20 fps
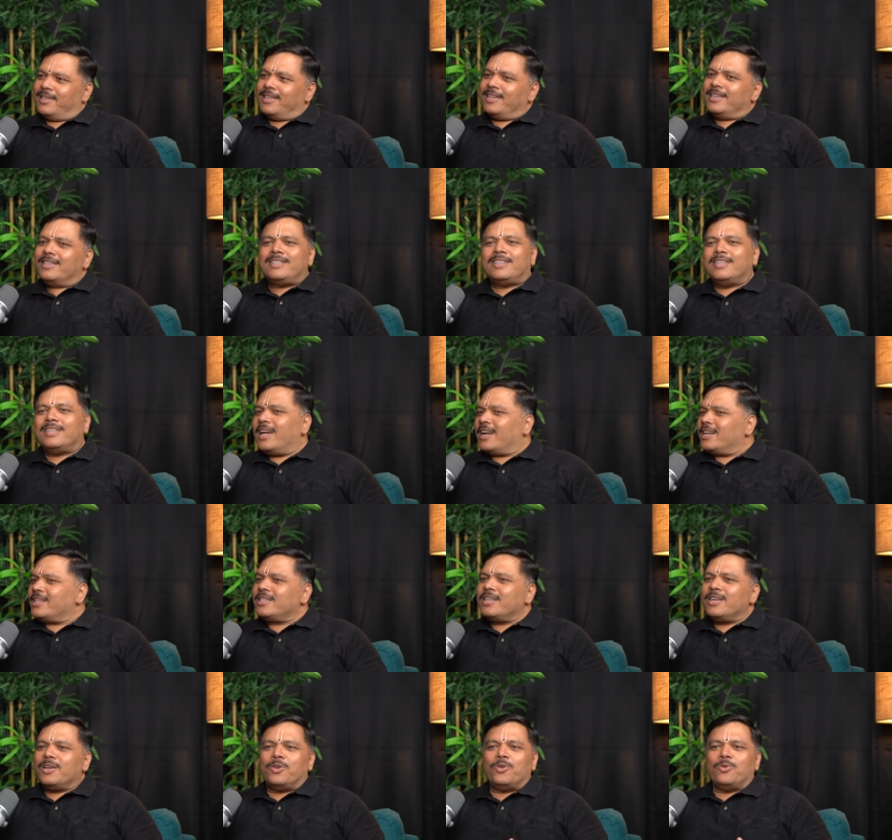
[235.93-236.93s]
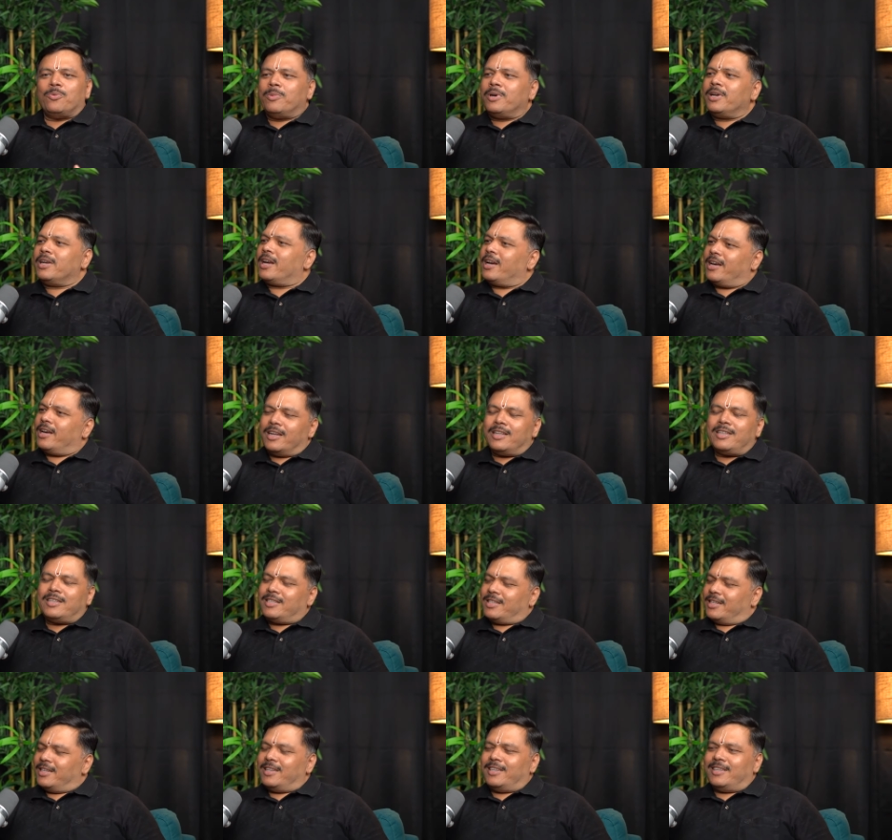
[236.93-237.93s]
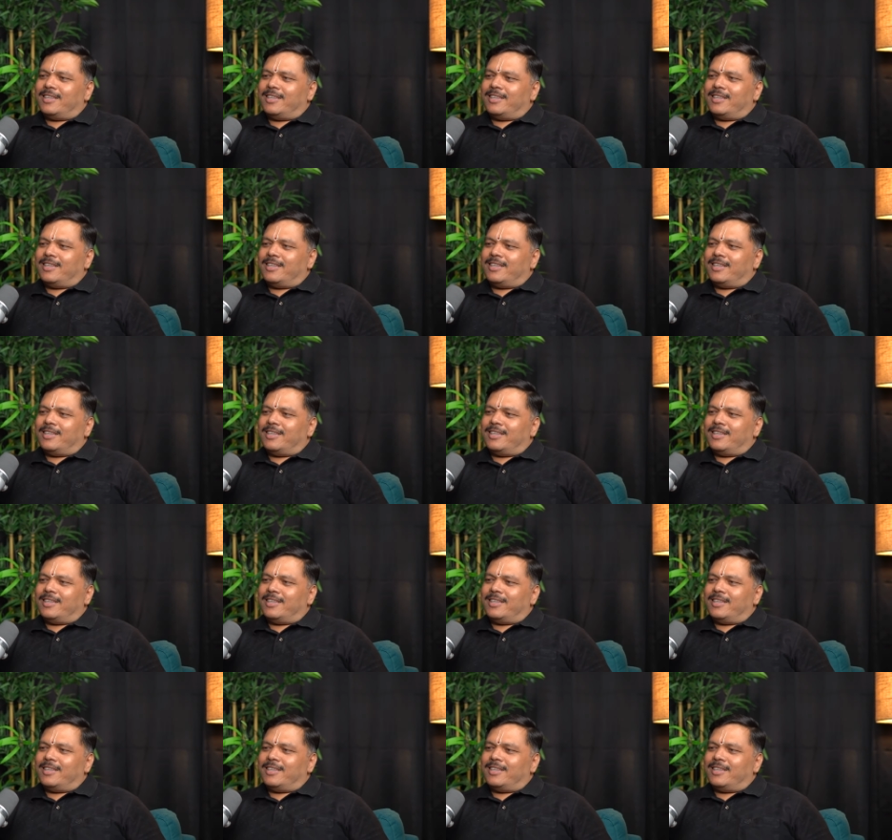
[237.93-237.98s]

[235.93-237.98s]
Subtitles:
see, that's a human tendency.